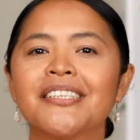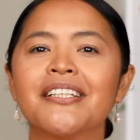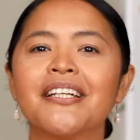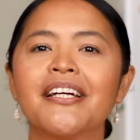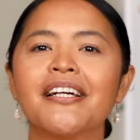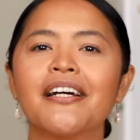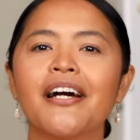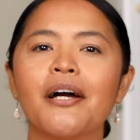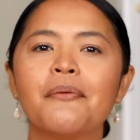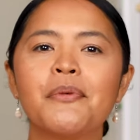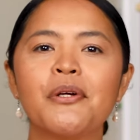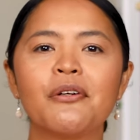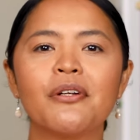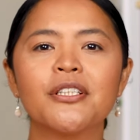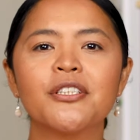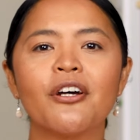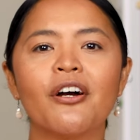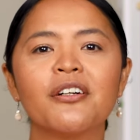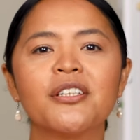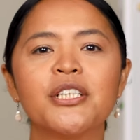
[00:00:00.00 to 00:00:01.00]
Today, I'm here to
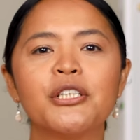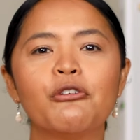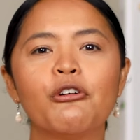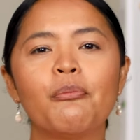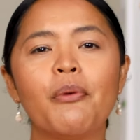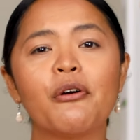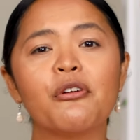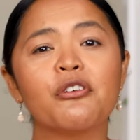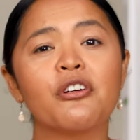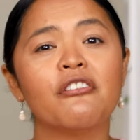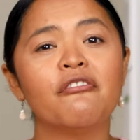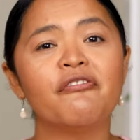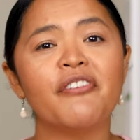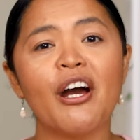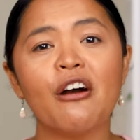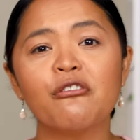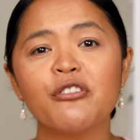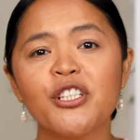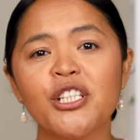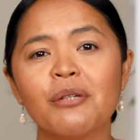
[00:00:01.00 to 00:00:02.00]
talk to you about a
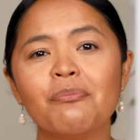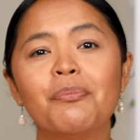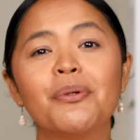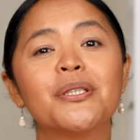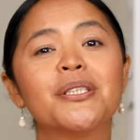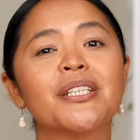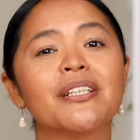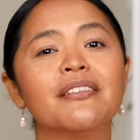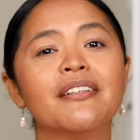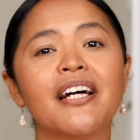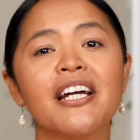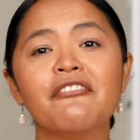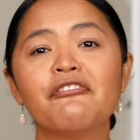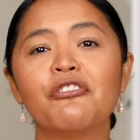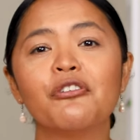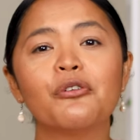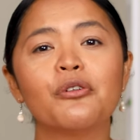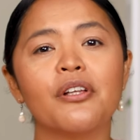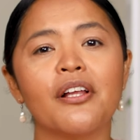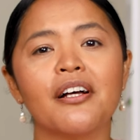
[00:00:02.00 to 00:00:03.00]
confounding but
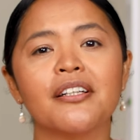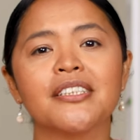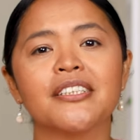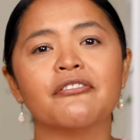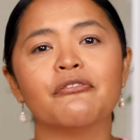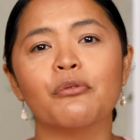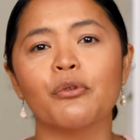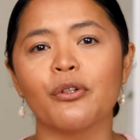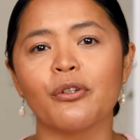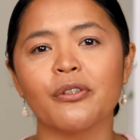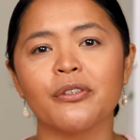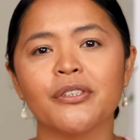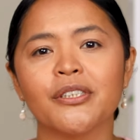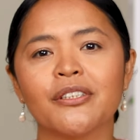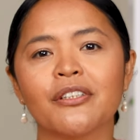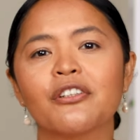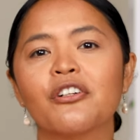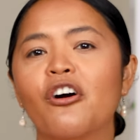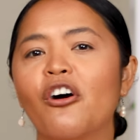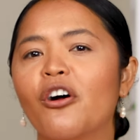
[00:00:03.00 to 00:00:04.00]
delightful class of
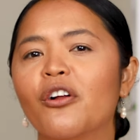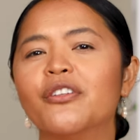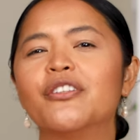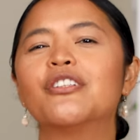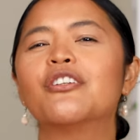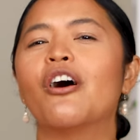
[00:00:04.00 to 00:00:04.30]
words called